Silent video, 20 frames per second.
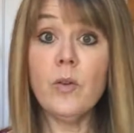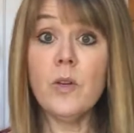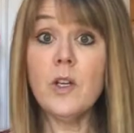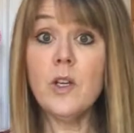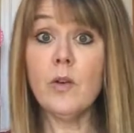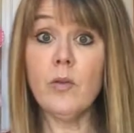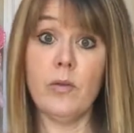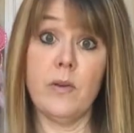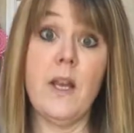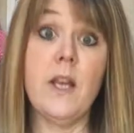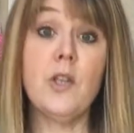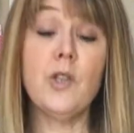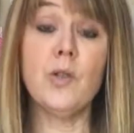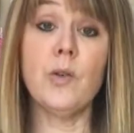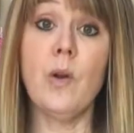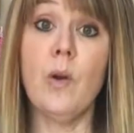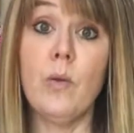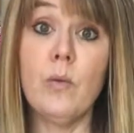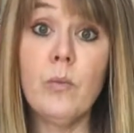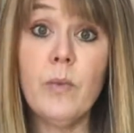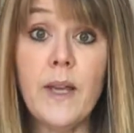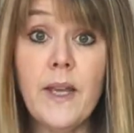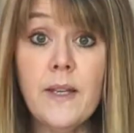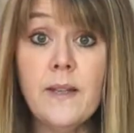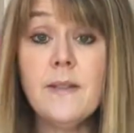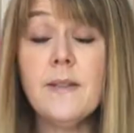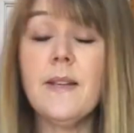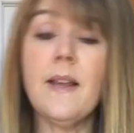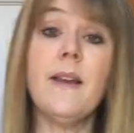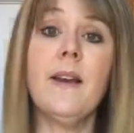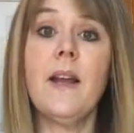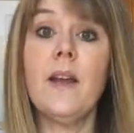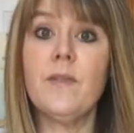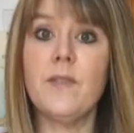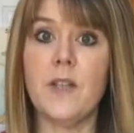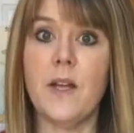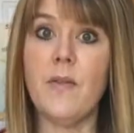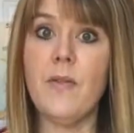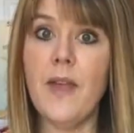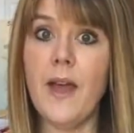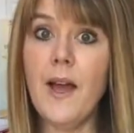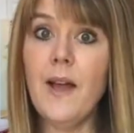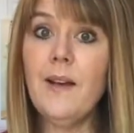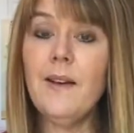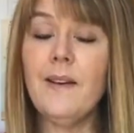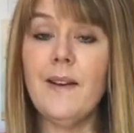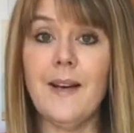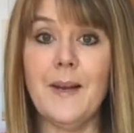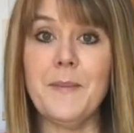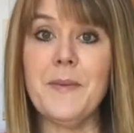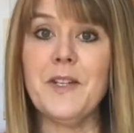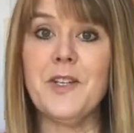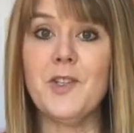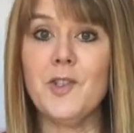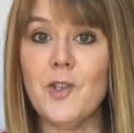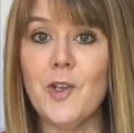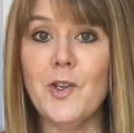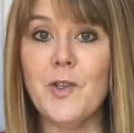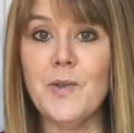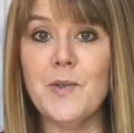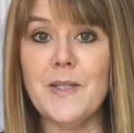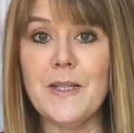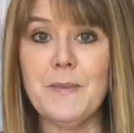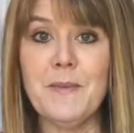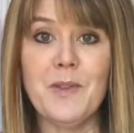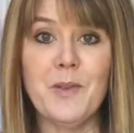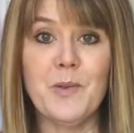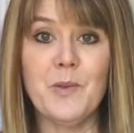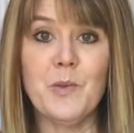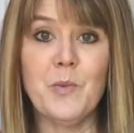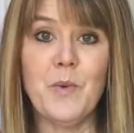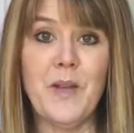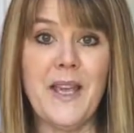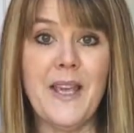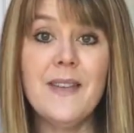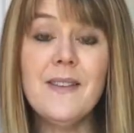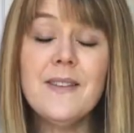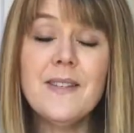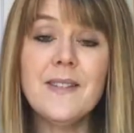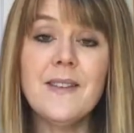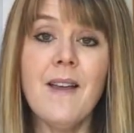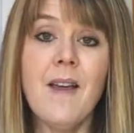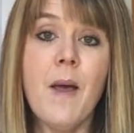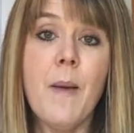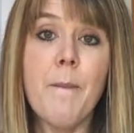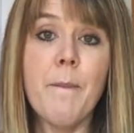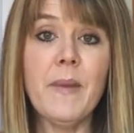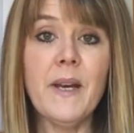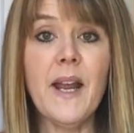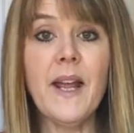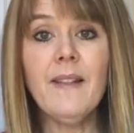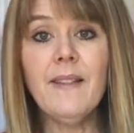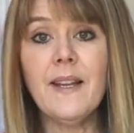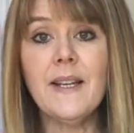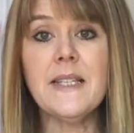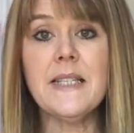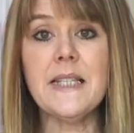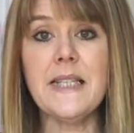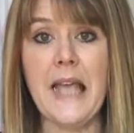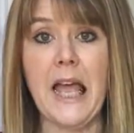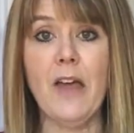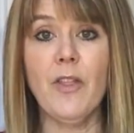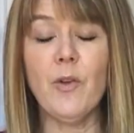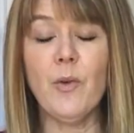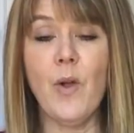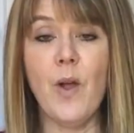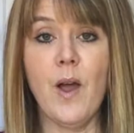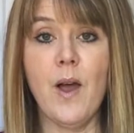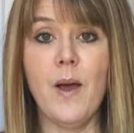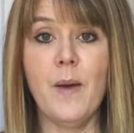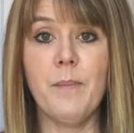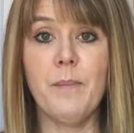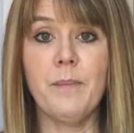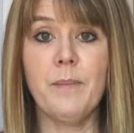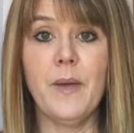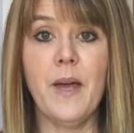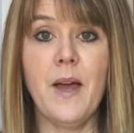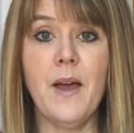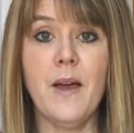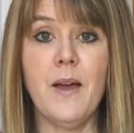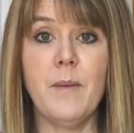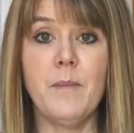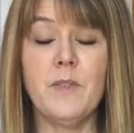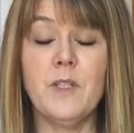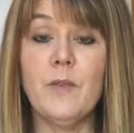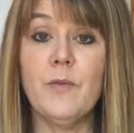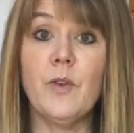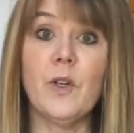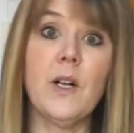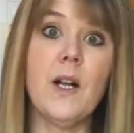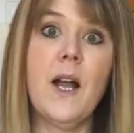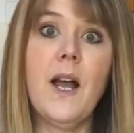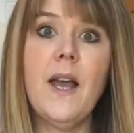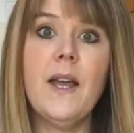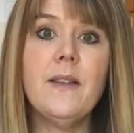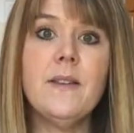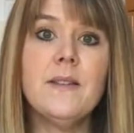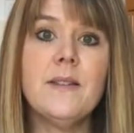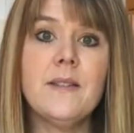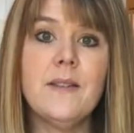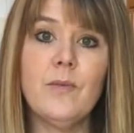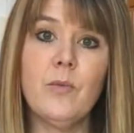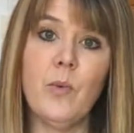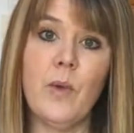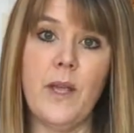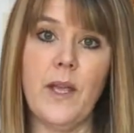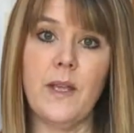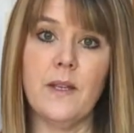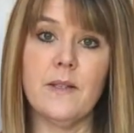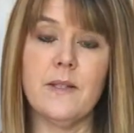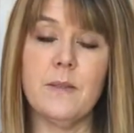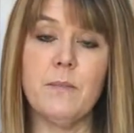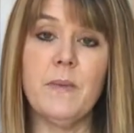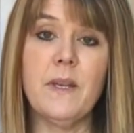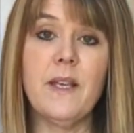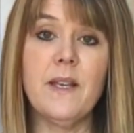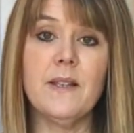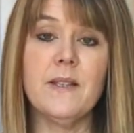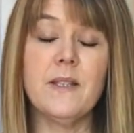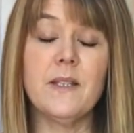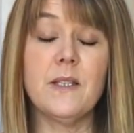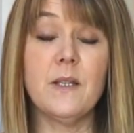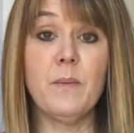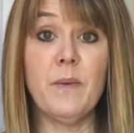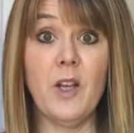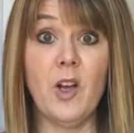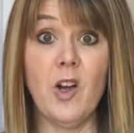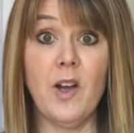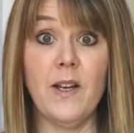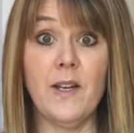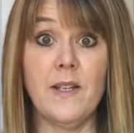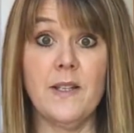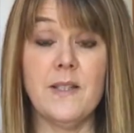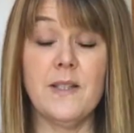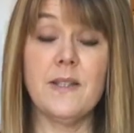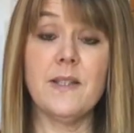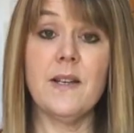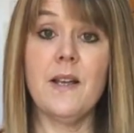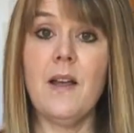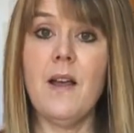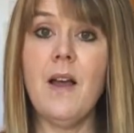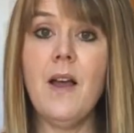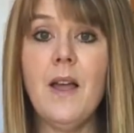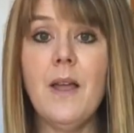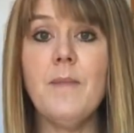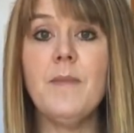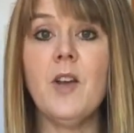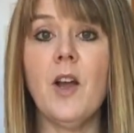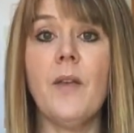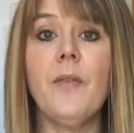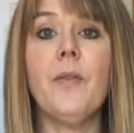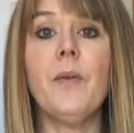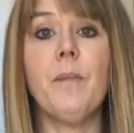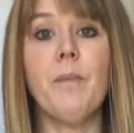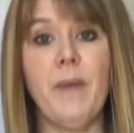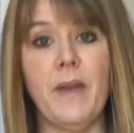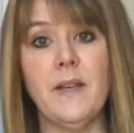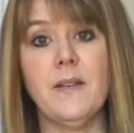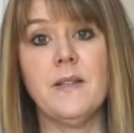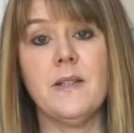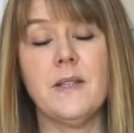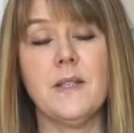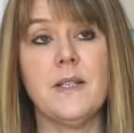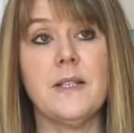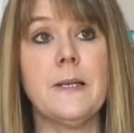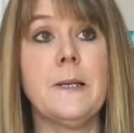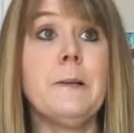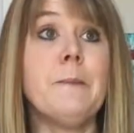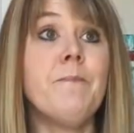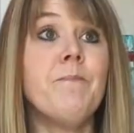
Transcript: can create your own wings, and I've done that, and I'm going to show you some of those wings. But I like to gather up different kinds of wings because, to be honest, I'm not the best